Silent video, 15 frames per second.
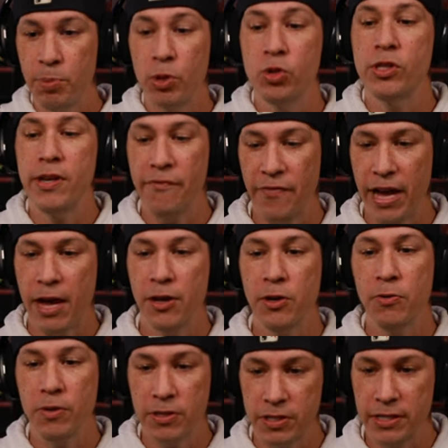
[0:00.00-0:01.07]
boosted
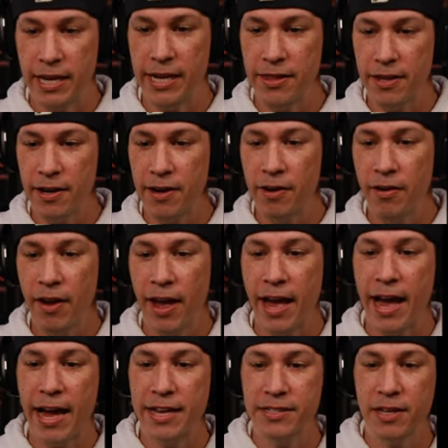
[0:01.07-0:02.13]
value to stay there
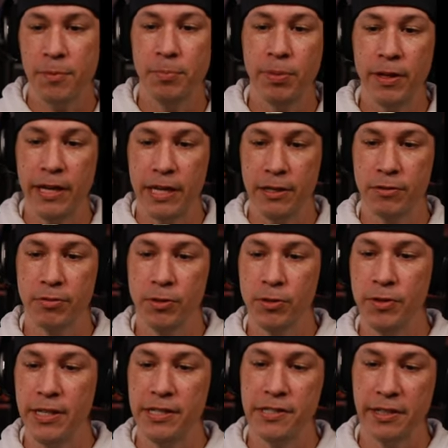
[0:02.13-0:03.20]
as I'm playing
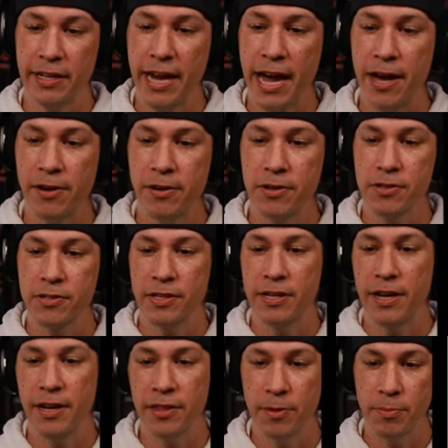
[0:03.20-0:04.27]
through these encounters
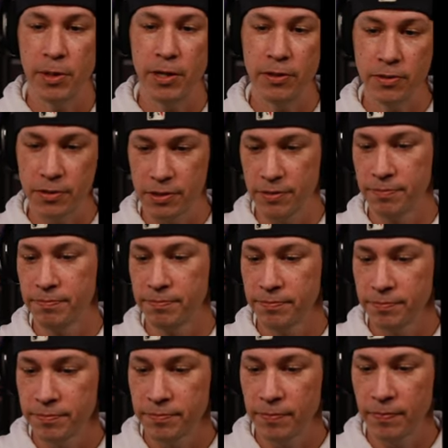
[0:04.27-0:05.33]
and other modes.
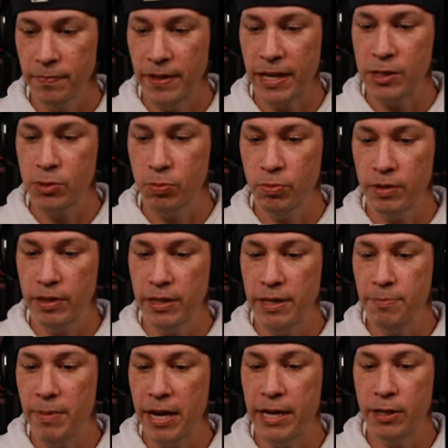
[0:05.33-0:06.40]
That's
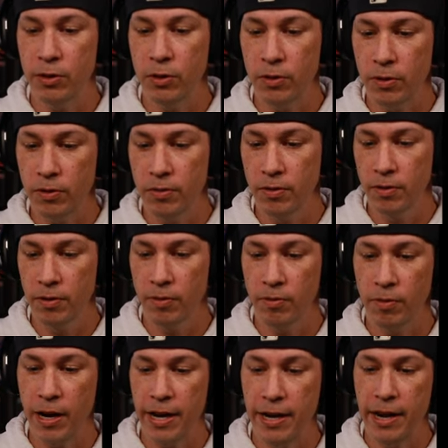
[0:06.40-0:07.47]
really my goal
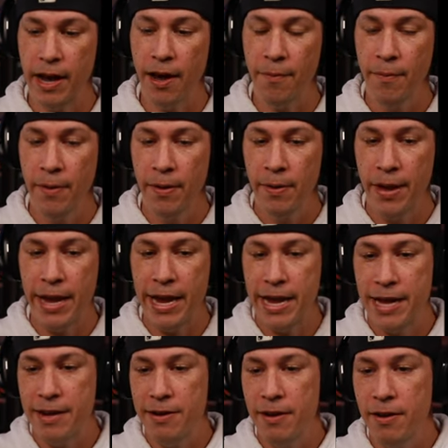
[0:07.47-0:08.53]
right now.
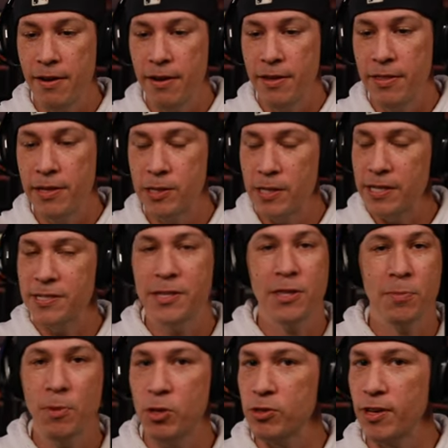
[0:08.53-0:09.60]
And this isn't
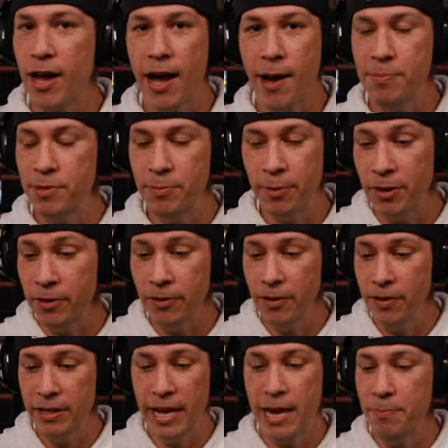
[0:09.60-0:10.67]
the most optimal
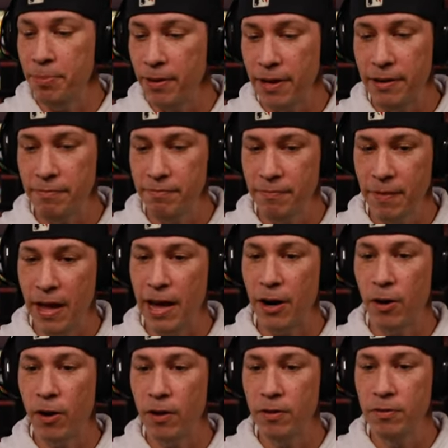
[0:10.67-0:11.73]
gameplay at
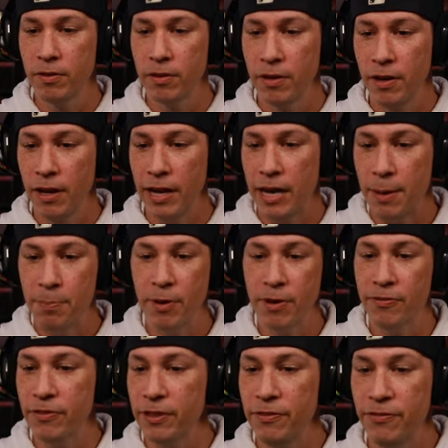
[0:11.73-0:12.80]
all, and I'm
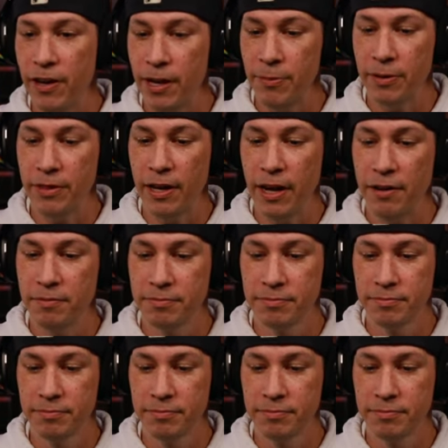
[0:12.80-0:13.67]
perfectly fine with that.